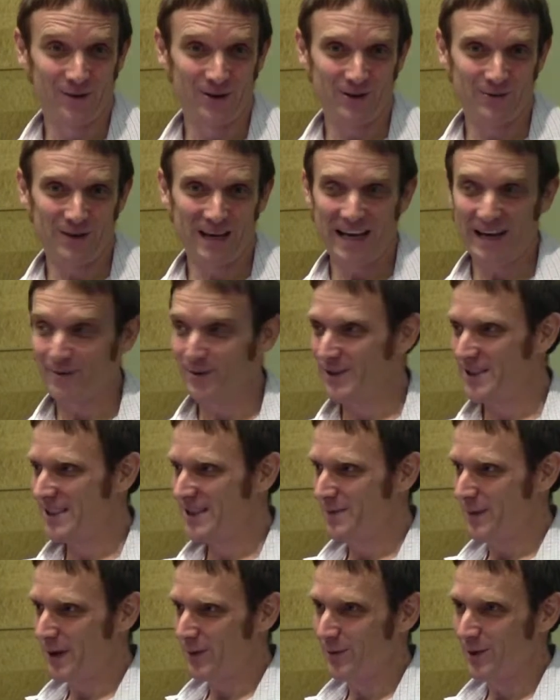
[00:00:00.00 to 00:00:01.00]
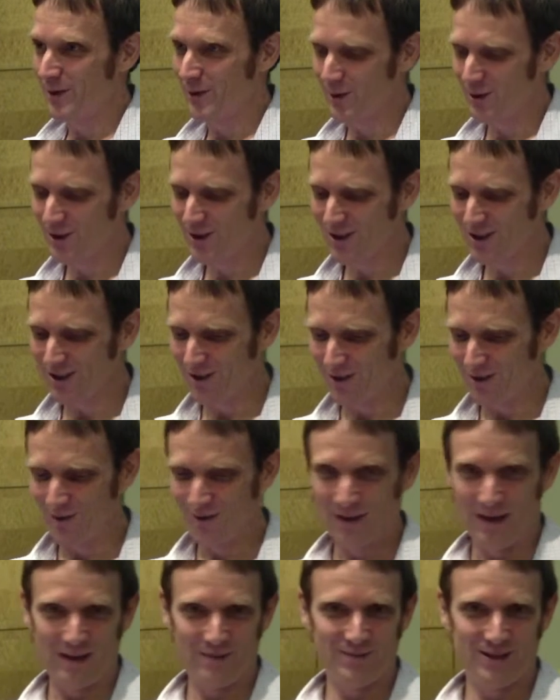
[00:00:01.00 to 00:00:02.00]
one that we had was the smell recorder.
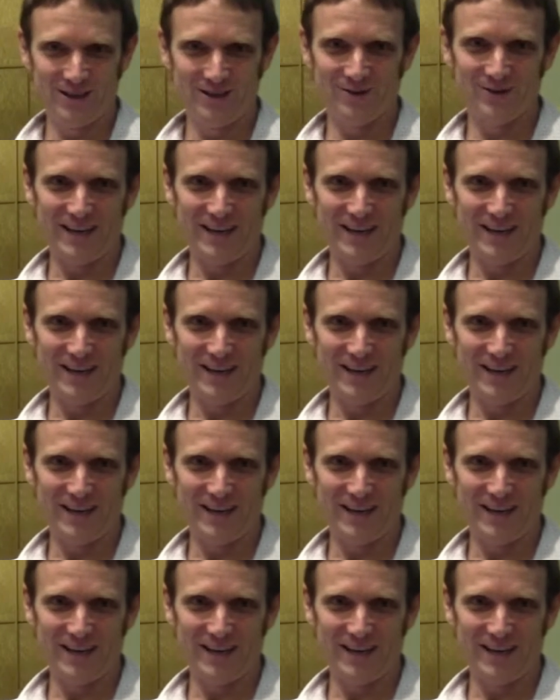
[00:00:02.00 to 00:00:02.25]
So this